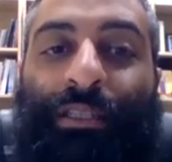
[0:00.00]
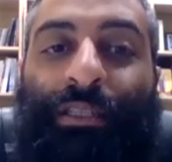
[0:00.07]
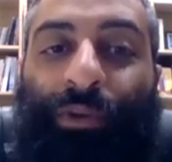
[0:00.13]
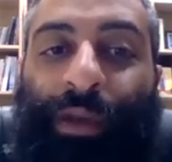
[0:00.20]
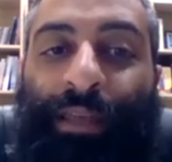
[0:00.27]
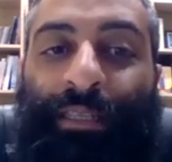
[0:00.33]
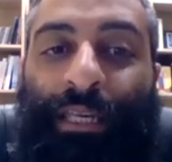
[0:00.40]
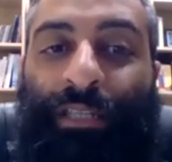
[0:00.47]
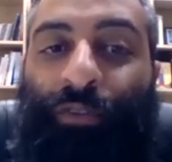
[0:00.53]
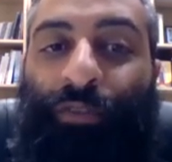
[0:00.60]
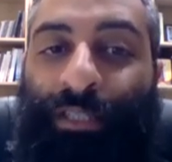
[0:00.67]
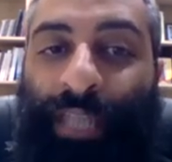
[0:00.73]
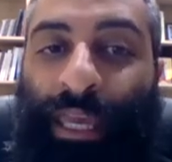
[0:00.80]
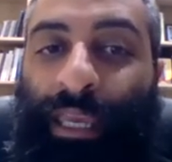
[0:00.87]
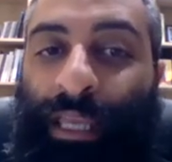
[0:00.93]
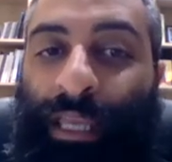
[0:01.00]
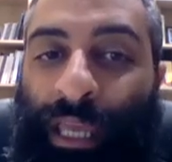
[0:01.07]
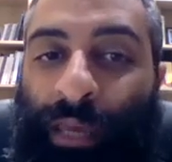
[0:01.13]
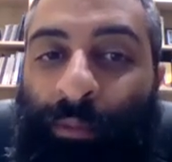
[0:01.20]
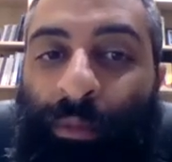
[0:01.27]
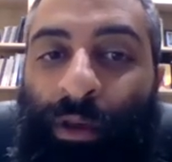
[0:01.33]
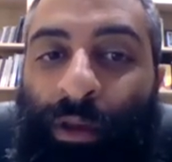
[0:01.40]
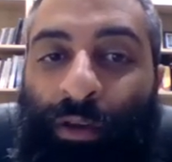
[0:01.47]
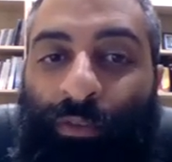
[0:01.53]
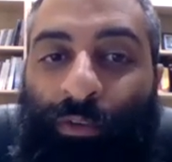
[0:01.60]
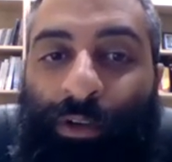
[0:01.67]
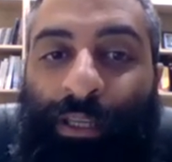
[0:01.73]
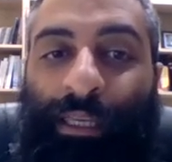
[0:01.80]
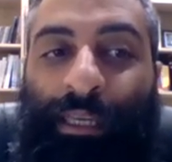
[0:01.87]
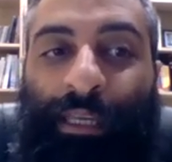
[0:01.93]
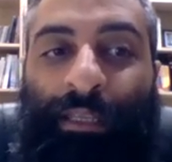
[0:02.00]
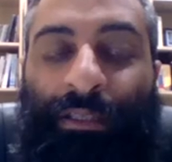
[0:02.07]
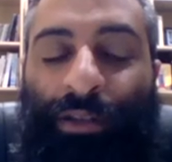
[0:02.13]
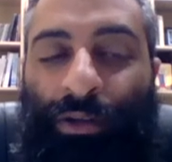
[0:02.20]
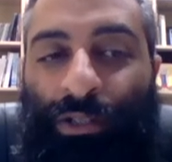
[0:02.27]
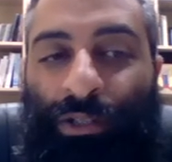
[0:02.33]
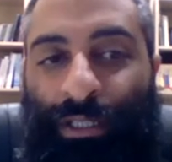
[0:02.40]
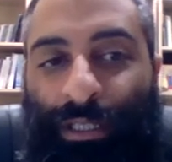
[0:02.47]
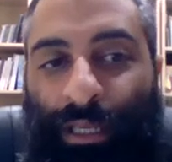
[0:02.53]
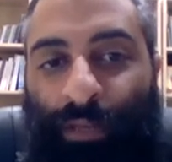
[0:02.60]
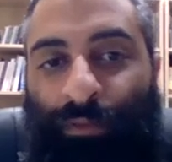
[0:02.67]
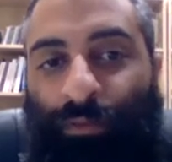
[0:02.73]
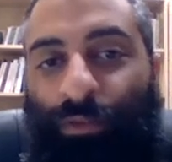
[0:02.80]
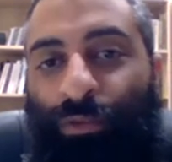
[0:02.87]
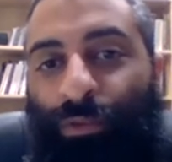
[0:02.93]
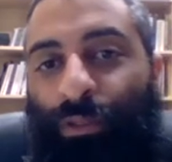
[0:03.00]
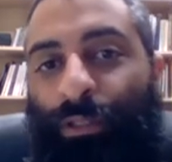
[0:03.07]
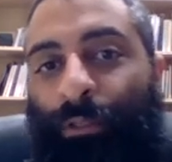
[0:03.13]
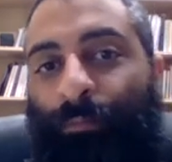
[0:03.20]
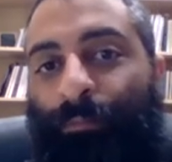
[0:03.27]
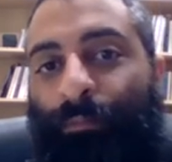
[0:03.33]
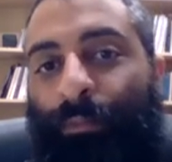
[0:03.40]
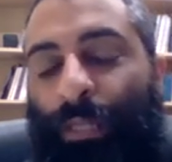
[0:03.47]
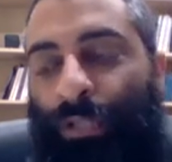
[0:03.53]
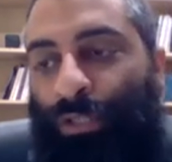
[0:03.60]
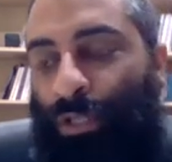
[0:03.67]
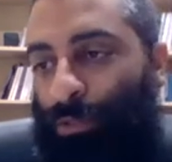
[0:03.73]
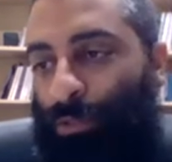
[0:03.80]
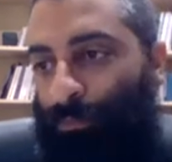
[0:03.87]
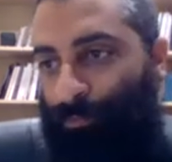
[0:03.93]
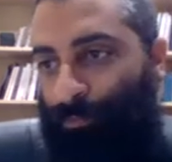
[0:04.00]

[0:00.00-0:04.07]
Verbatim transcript: grace has forsaken him for he indulges in food and so